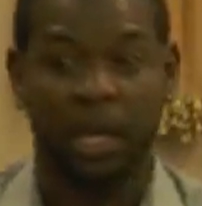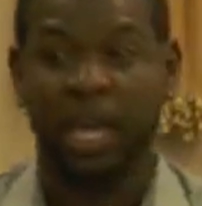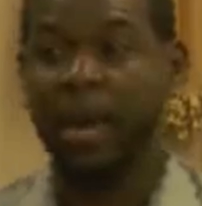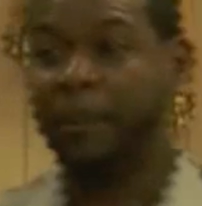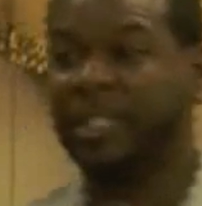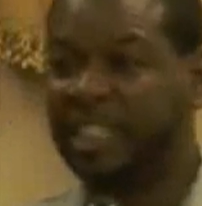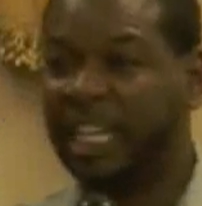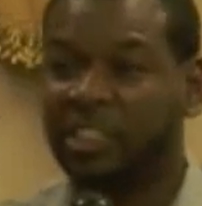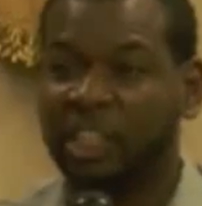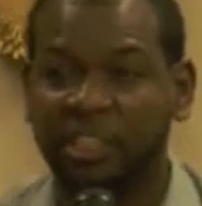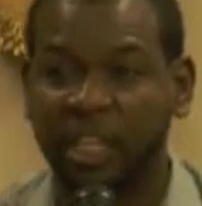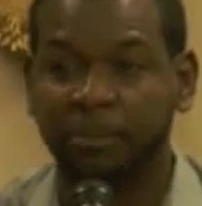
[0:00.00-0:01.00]
He
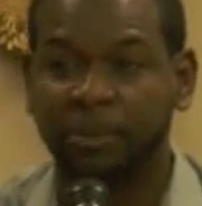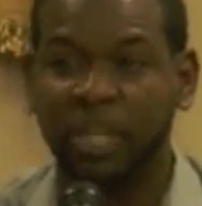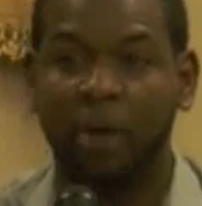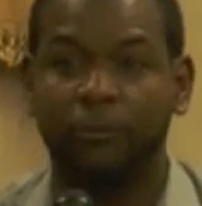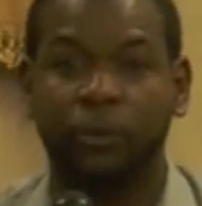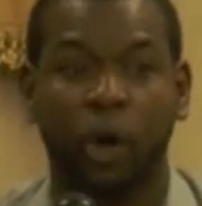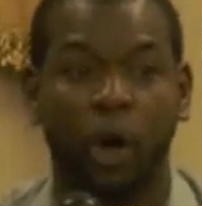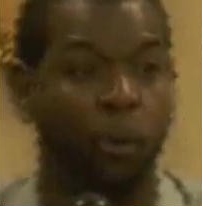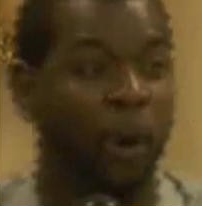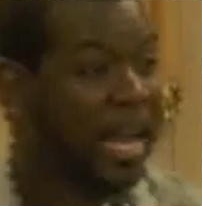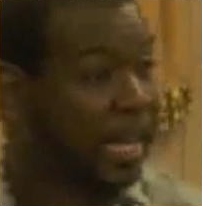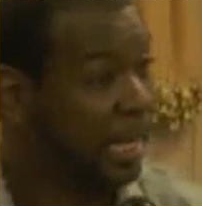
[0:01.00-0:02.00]
positions himself
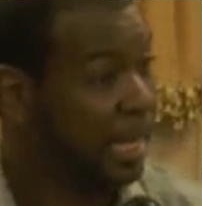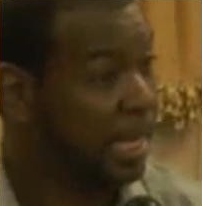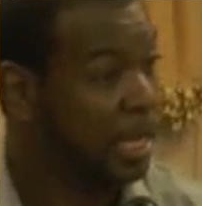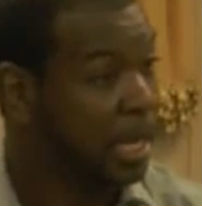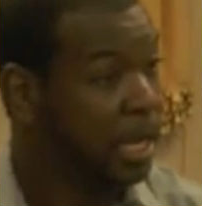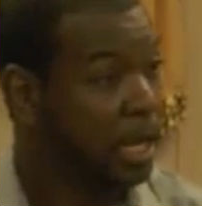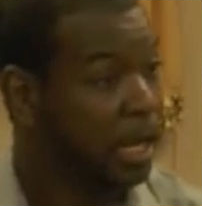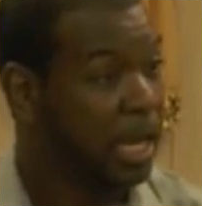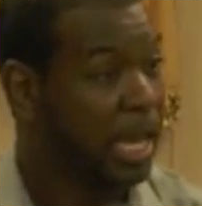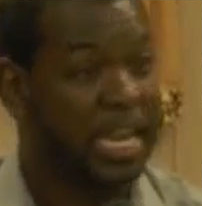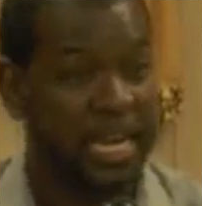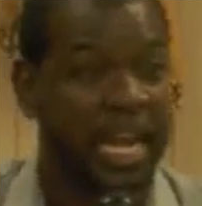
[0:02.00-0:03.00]
correctly.
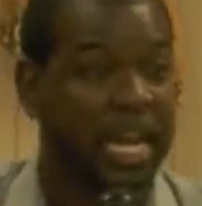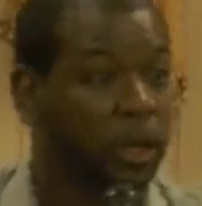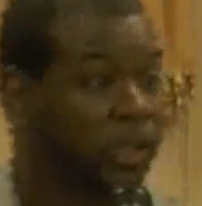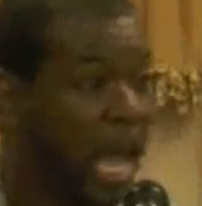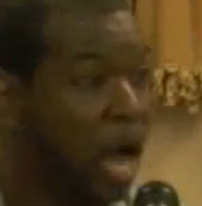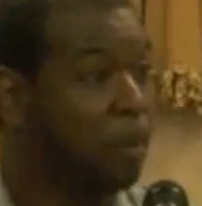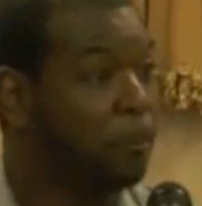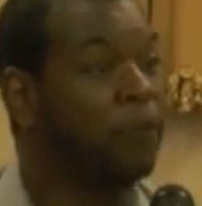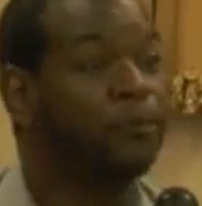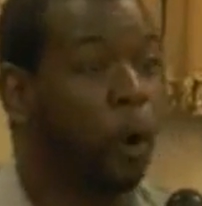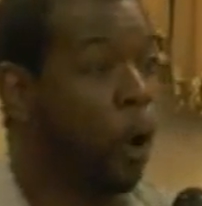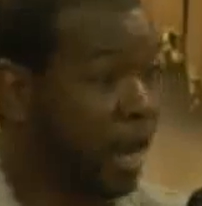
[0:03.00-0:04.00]
He kneels down
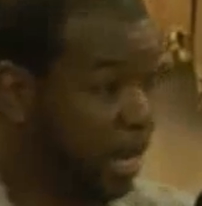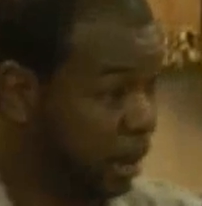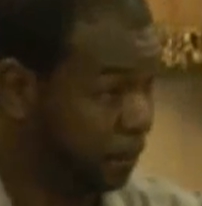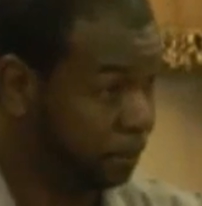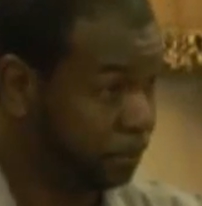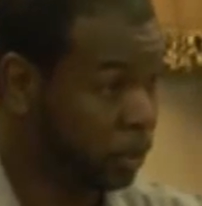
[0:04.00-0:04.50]
before him.